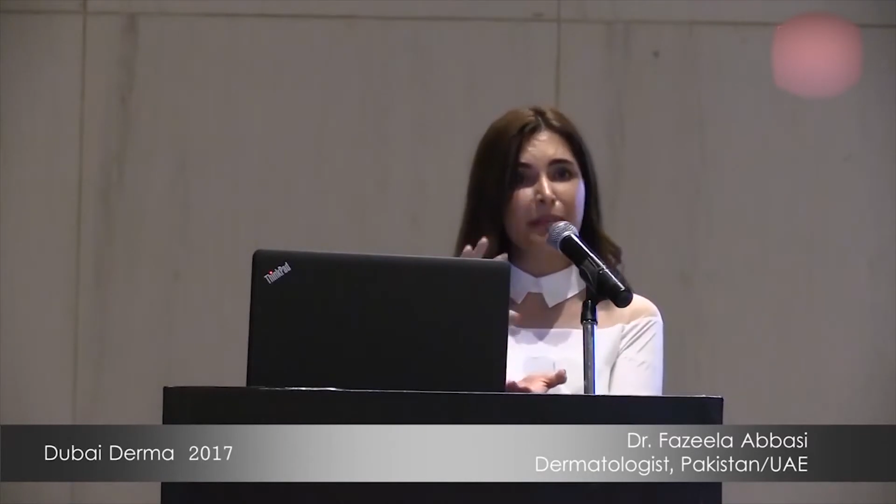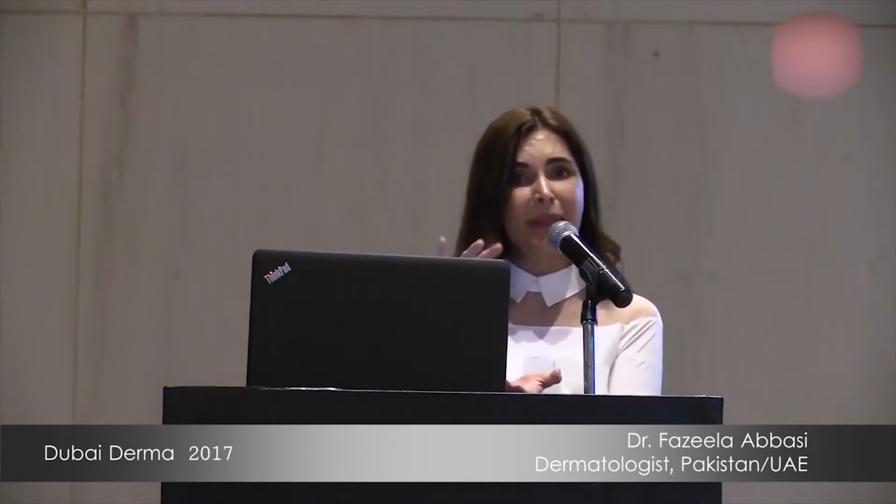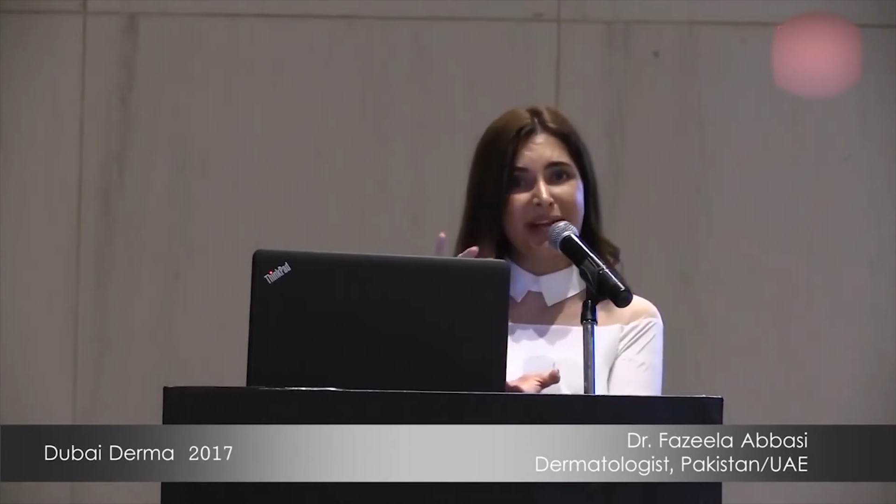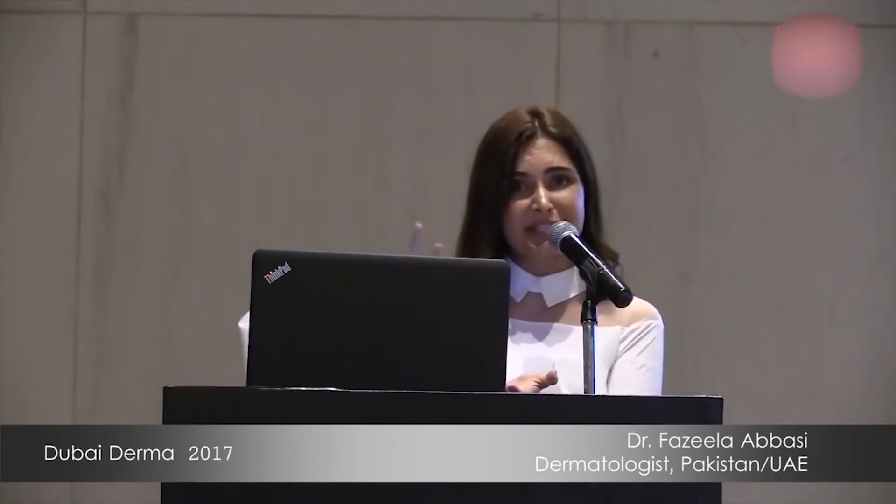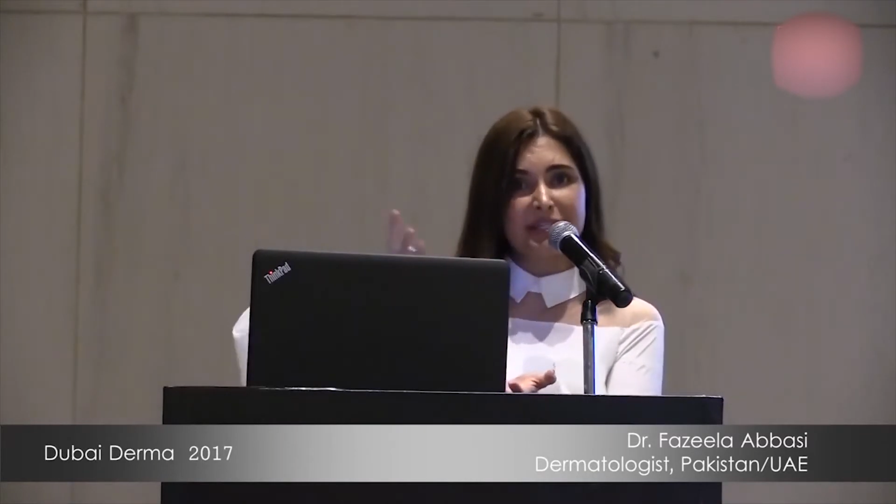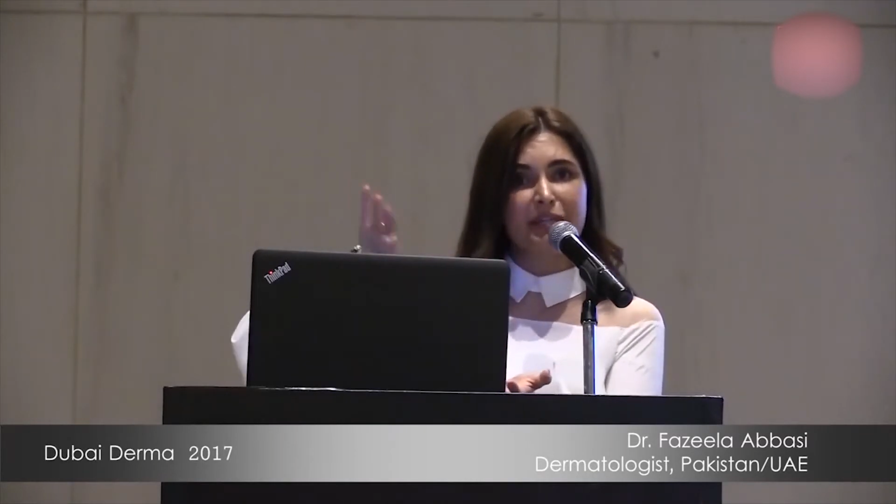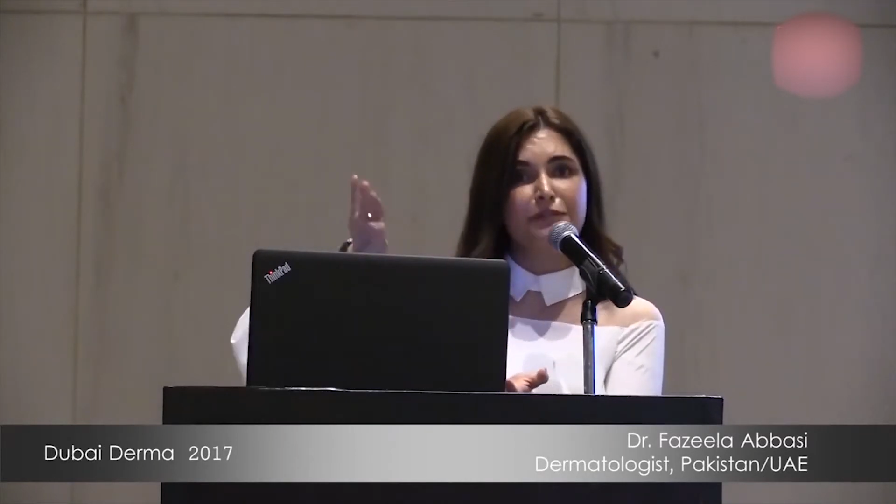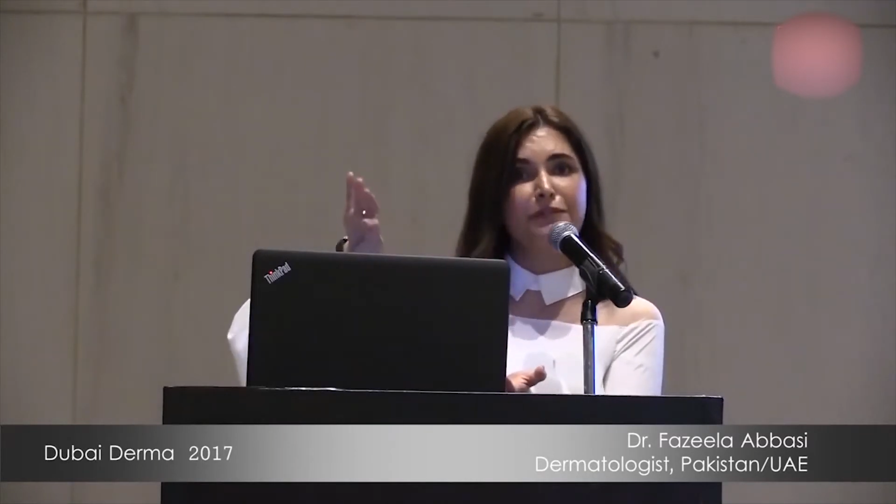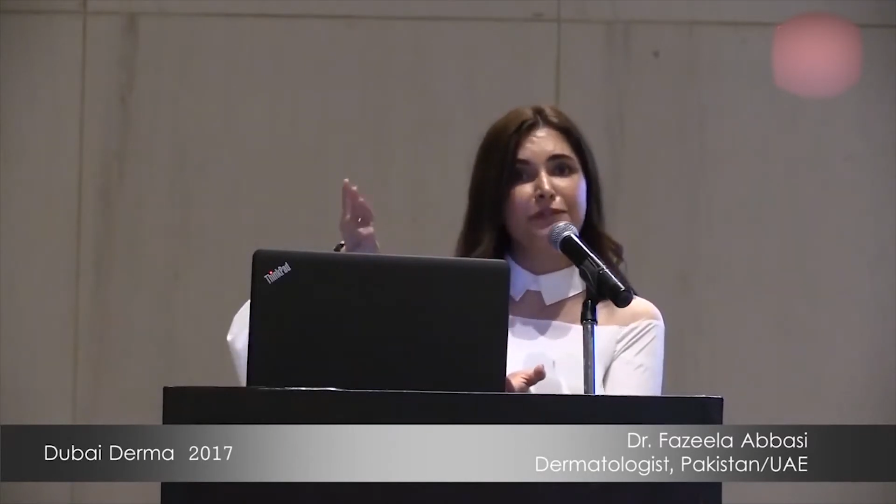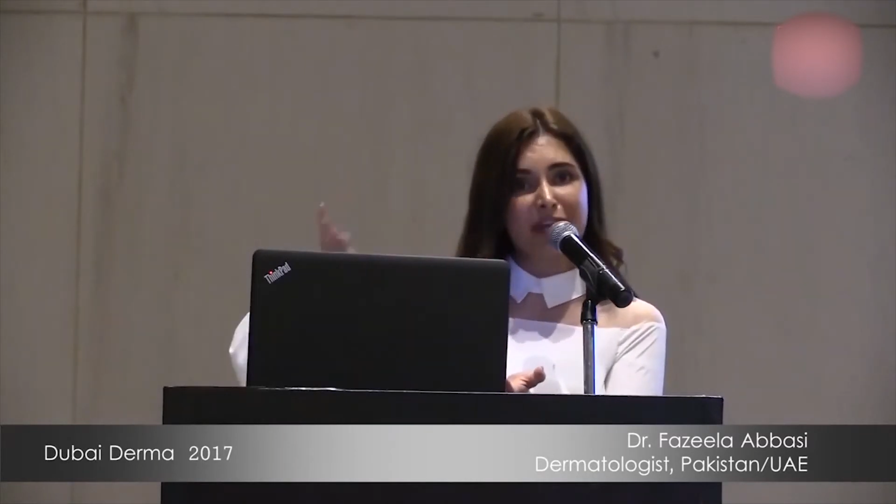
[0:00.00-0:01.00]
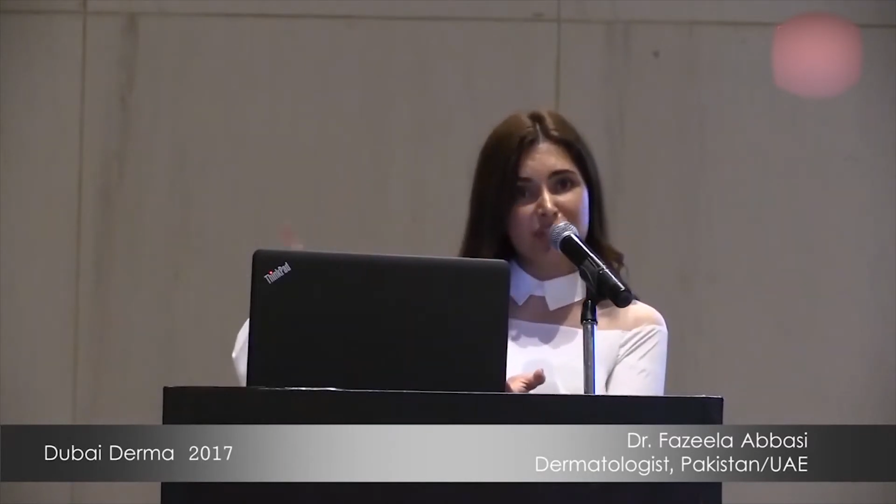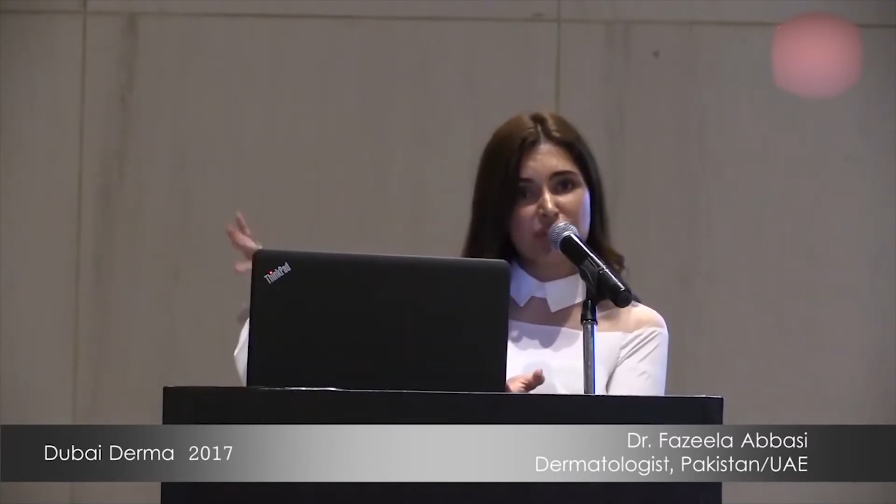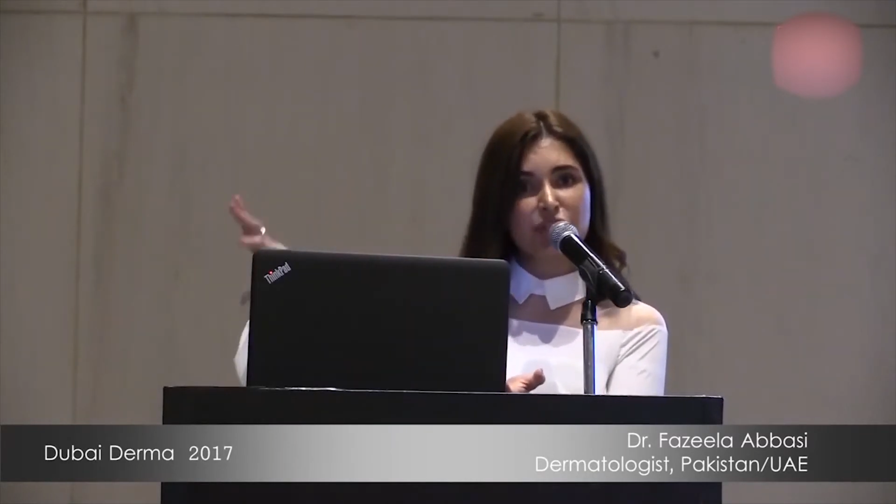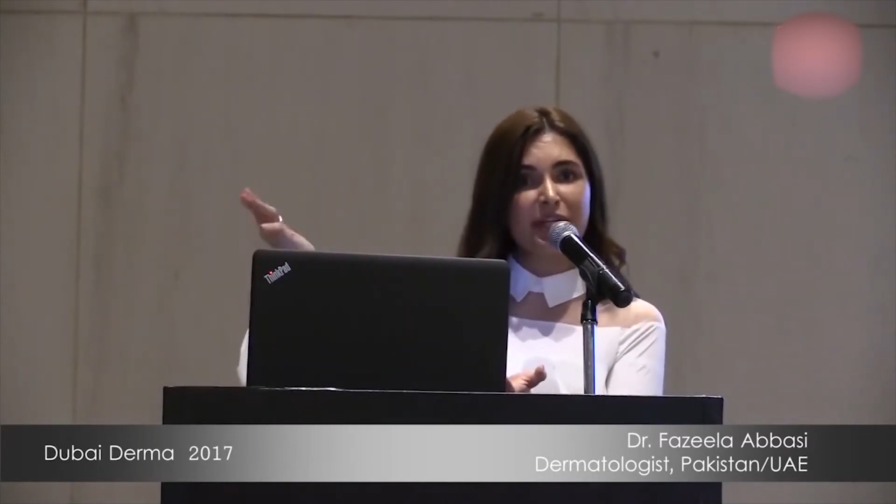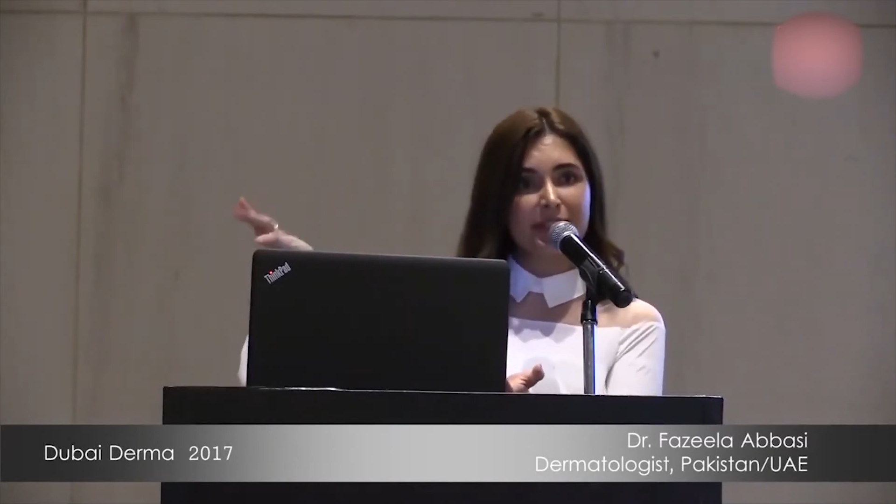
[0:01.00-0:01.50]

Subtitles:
they might get flushed